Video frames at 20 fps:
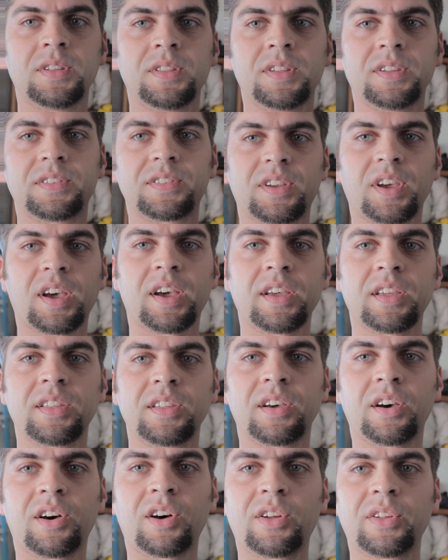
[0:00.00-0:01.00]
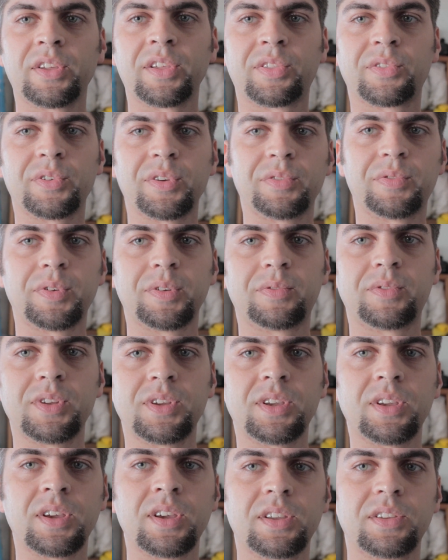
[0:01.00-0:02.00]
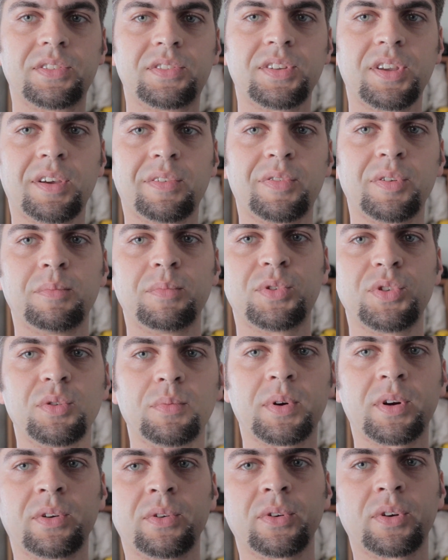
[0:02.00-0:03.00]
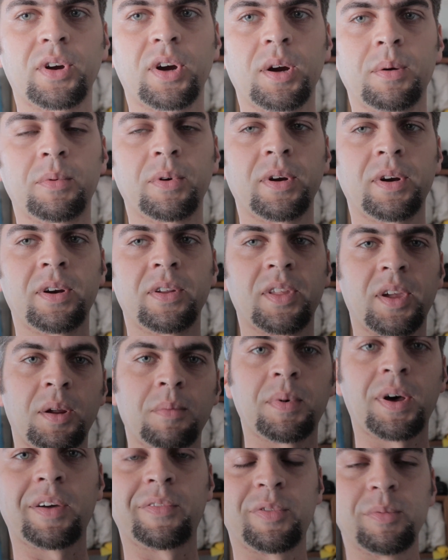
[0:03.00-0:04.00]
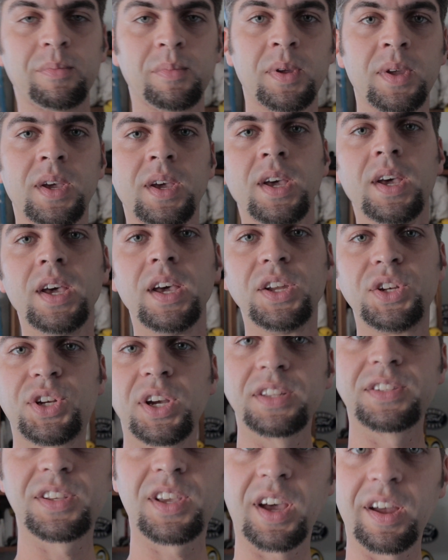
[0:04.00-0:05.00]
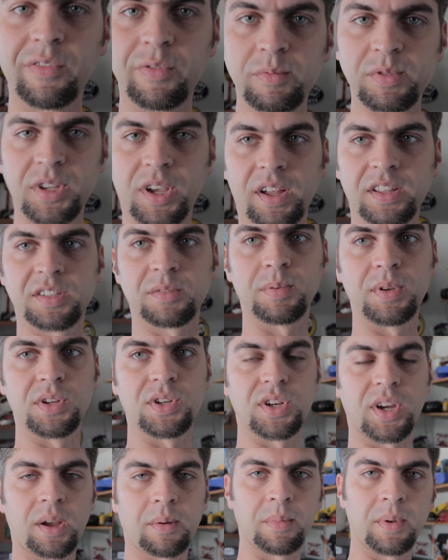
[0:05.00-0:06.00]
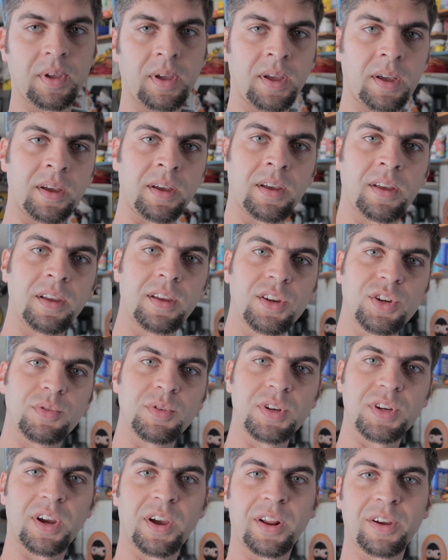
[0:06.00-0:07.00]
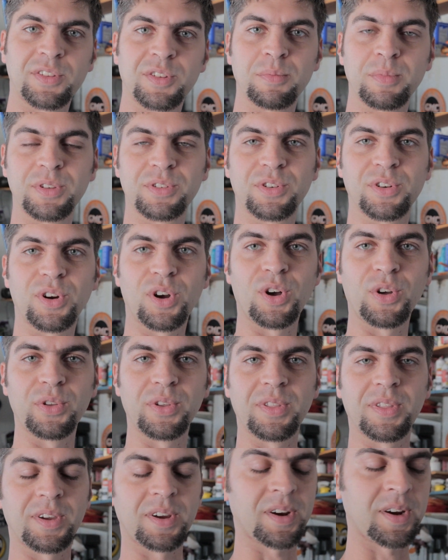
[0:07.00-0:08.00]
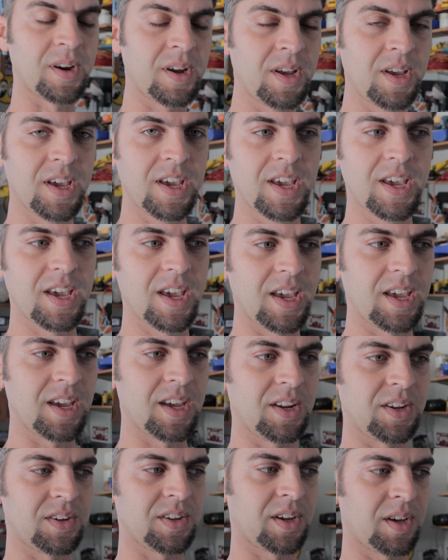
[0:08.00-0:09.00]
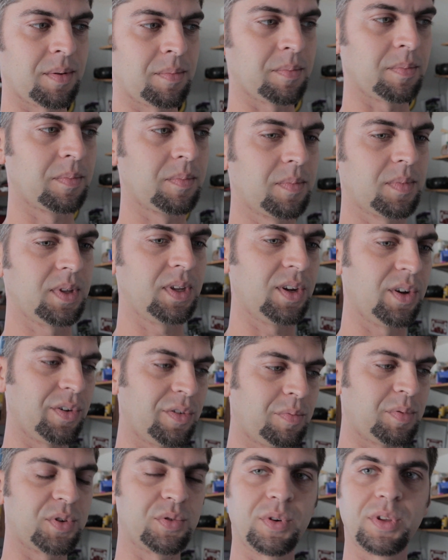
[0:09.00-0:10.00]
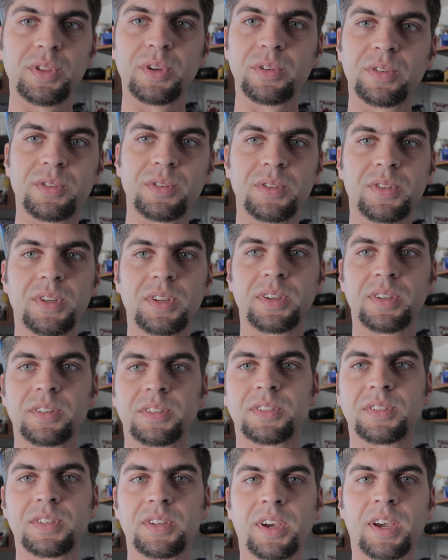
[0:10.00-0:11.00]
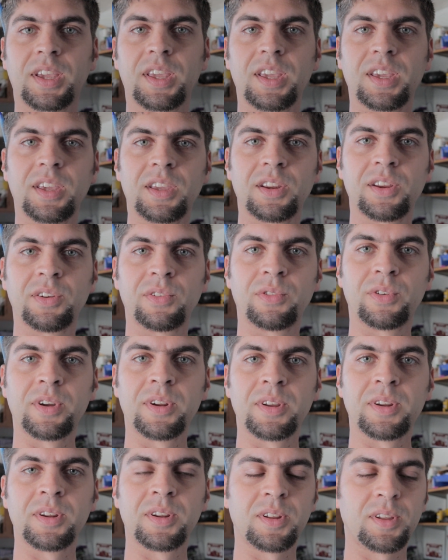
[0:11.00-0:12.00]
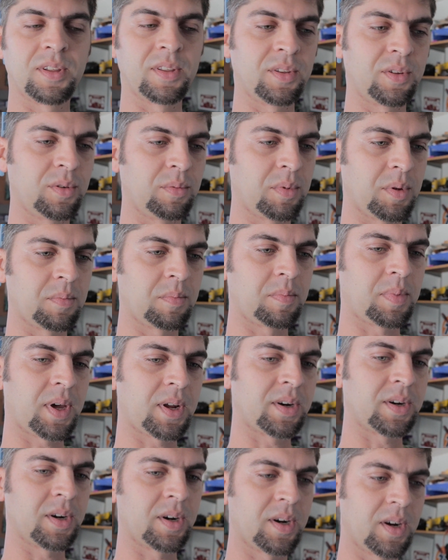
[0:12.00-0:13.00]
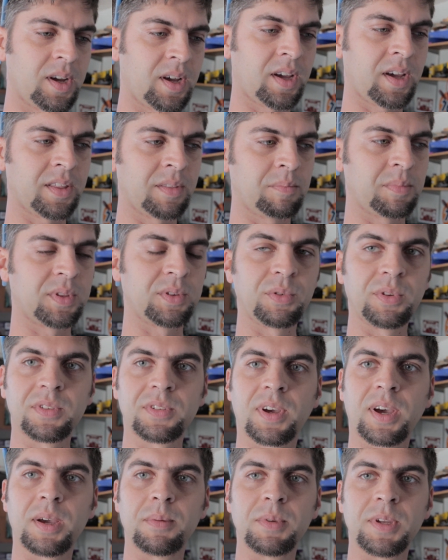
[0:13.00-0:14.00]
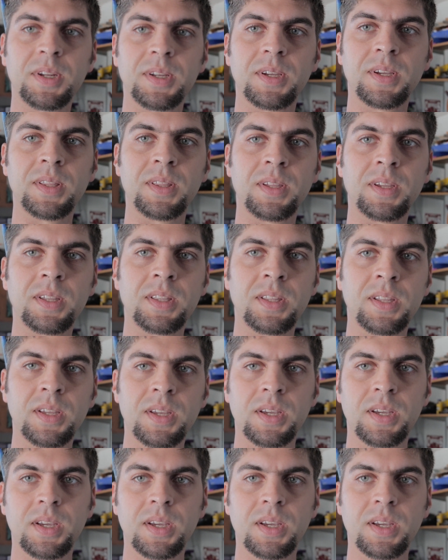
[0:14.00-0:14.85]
to this guy, the Holley 350 CFM 2-barrel carburetor that I bought from Jed Scott from Scott's Speed Shop. Shout out to Mr. Holley there. And you know, if between those two things I can't get it running a little bit better, between timing and then,